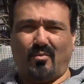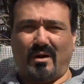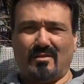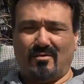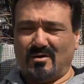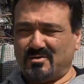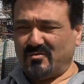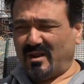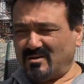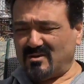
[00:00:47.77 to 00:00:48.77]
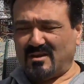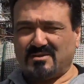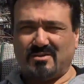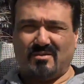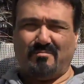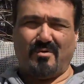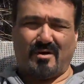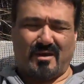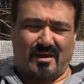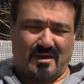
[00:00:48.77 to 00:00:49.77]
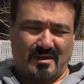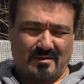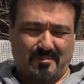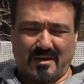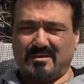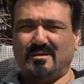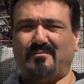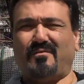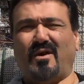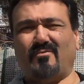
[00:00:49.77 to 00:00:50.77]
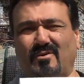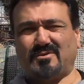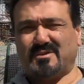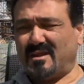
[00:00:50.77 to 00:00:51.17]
weight loss strategy that's in the book here by Tim Ferriss.